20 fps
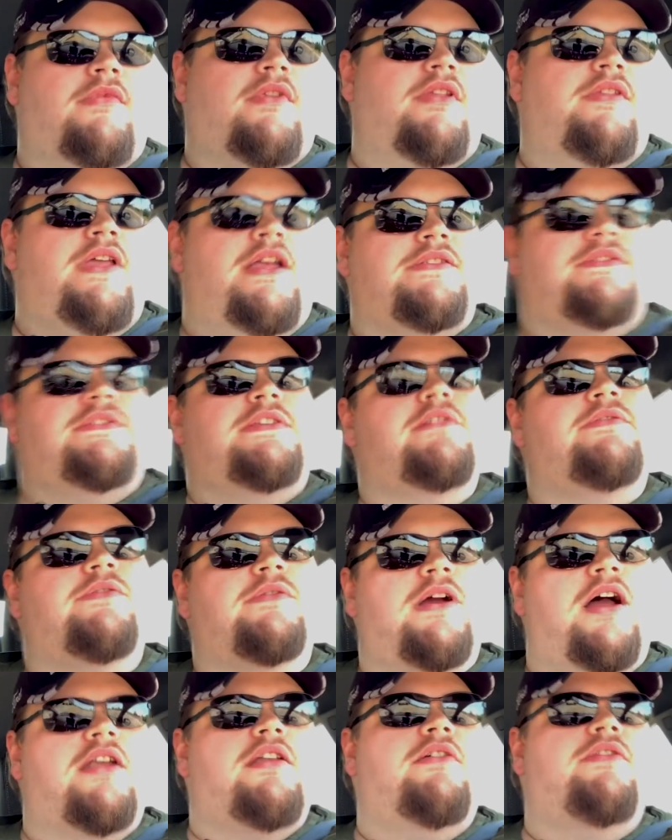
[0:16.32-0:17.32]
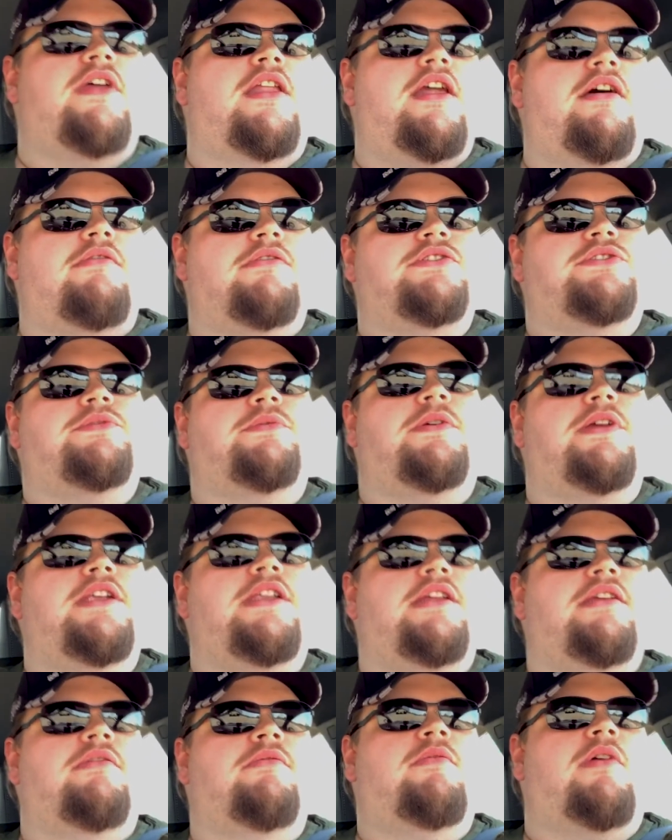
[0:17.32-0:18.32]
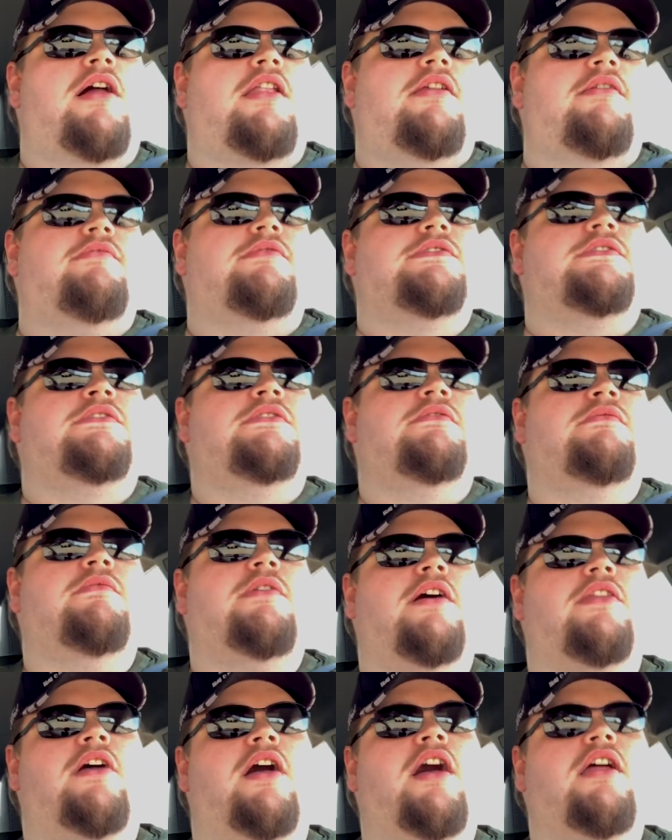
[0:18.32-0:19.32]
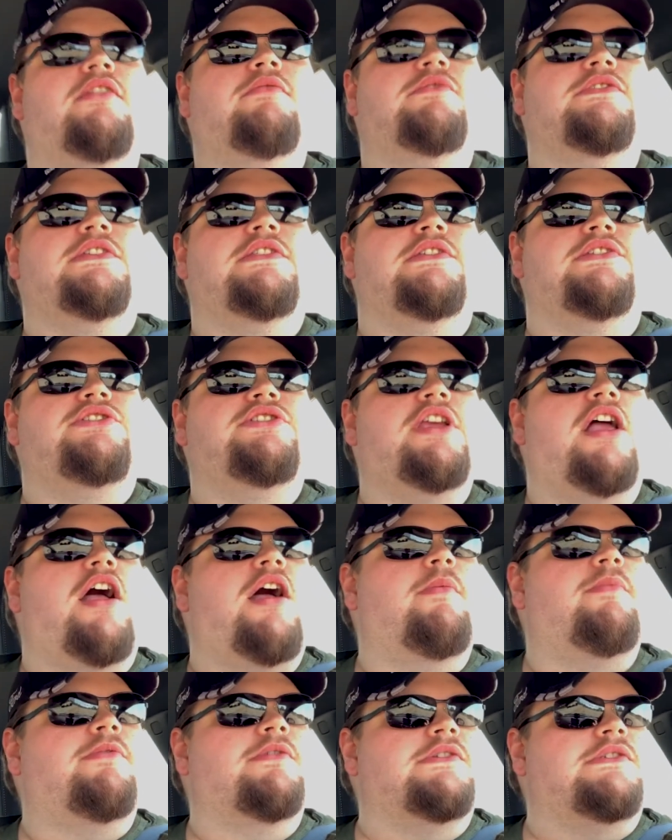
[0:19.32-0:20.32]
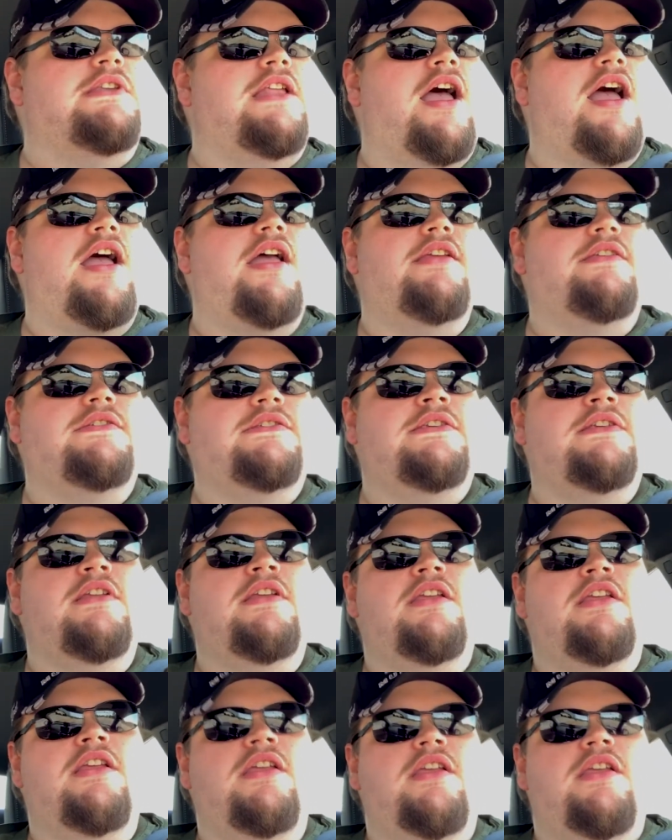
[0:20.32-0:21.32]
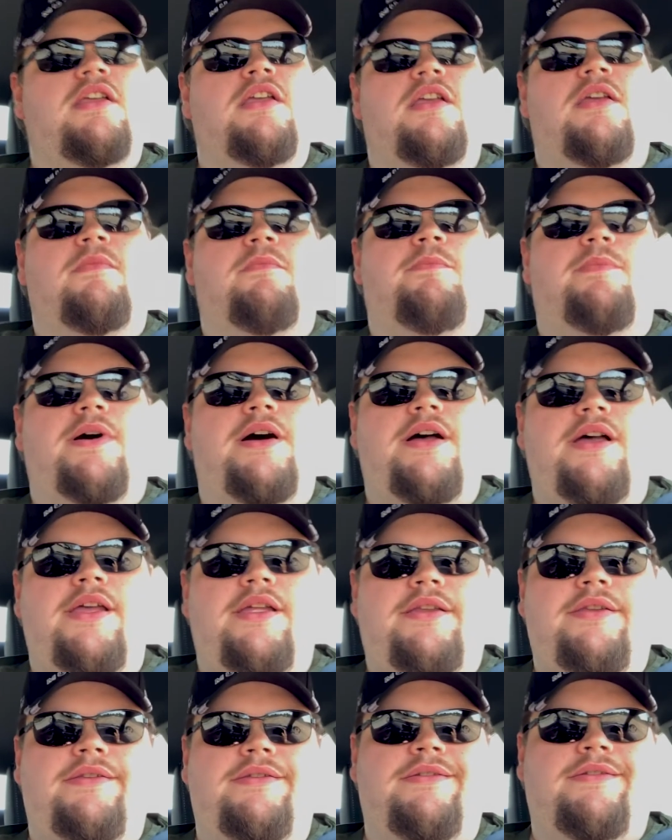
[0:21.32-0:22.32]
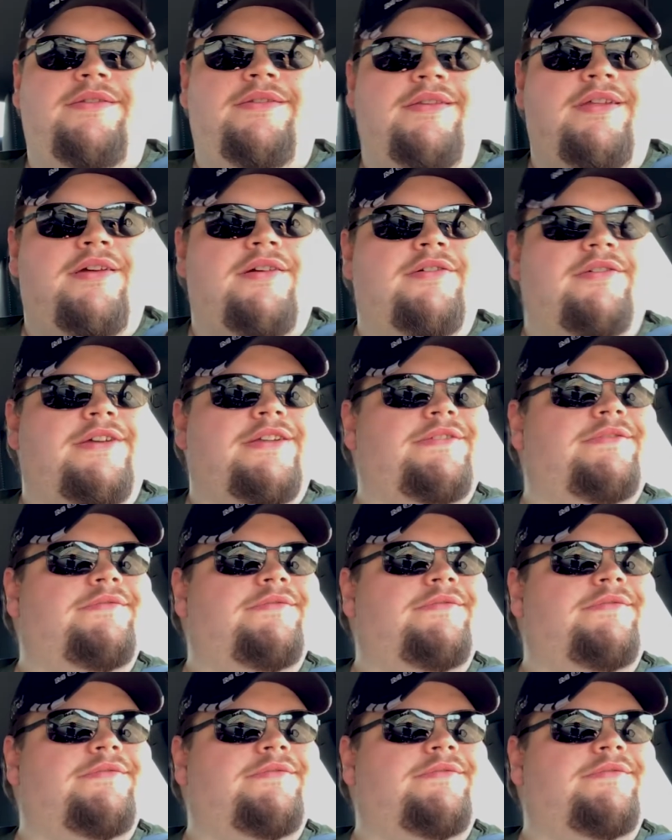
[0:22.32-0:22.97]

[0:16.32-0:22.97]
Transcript: That Silverado that I was renting while the Honda was in the shop was nice, but you know